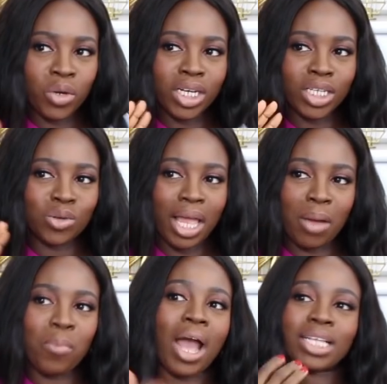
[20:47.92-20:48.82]
put it into like
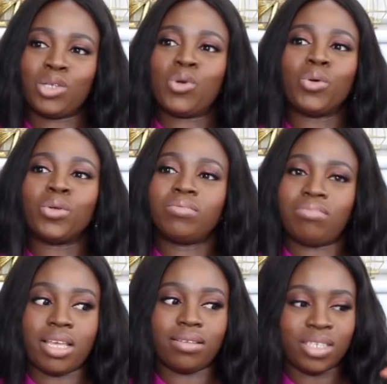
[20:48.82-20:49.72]
a practical
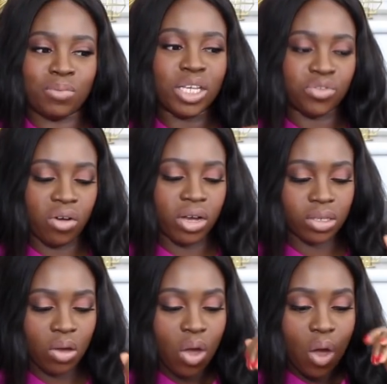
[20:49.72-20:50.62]
like space for us?
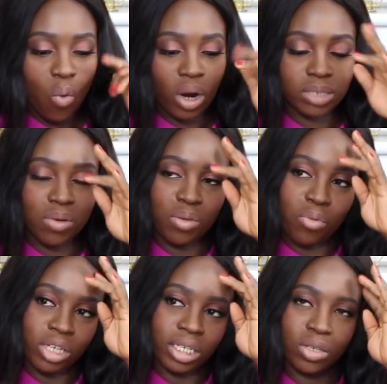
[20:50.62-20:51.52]
So what are some of the
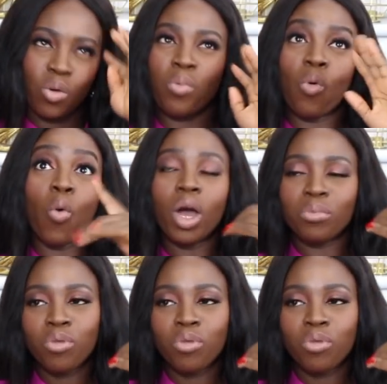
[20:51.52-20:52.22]
projects or one